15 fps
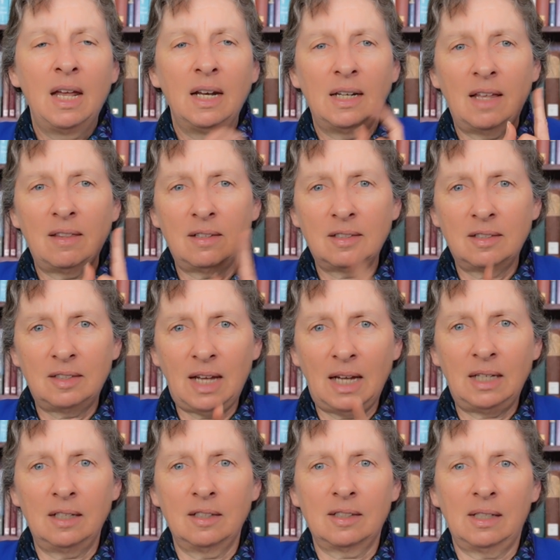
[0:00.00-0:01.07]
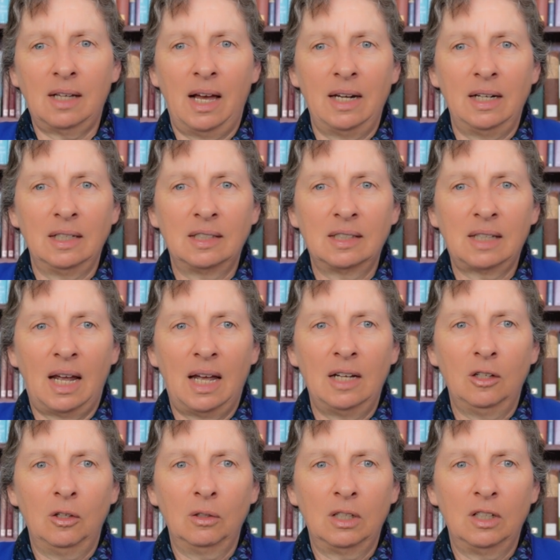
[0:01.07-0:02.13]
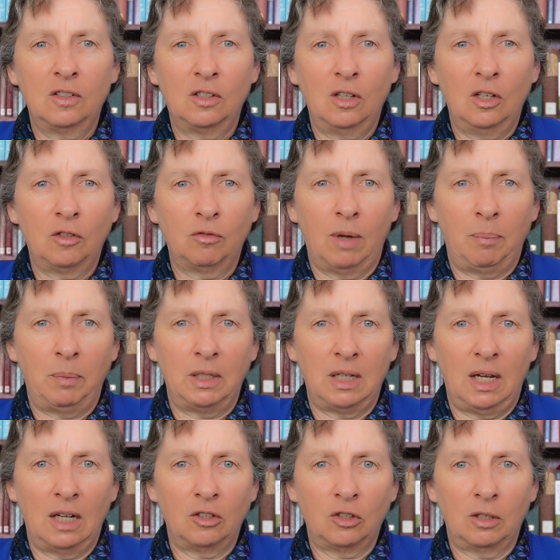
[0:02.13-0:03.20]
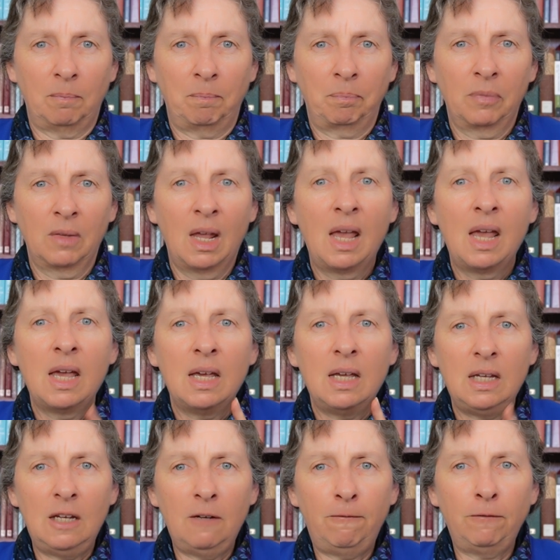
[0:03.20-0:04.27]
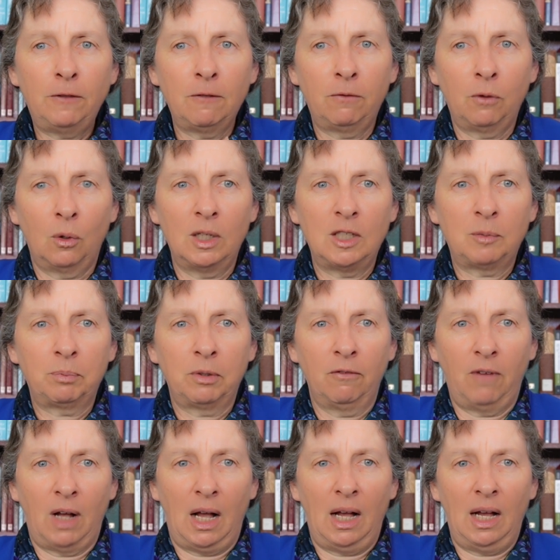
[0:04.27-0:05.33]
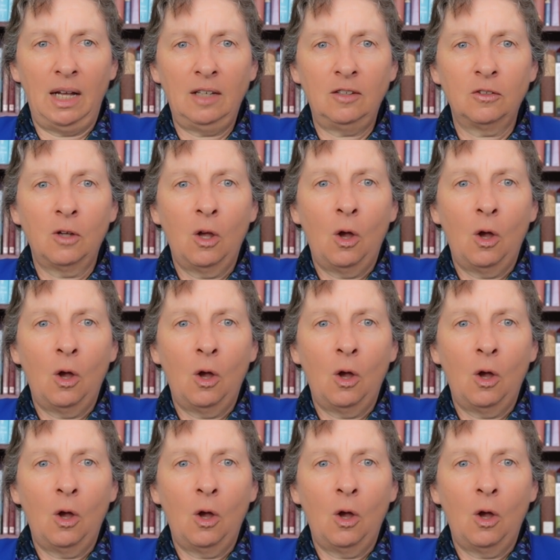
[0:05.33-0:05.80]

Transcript: Now, the second sliding scale concerns reputation. If the Voice provides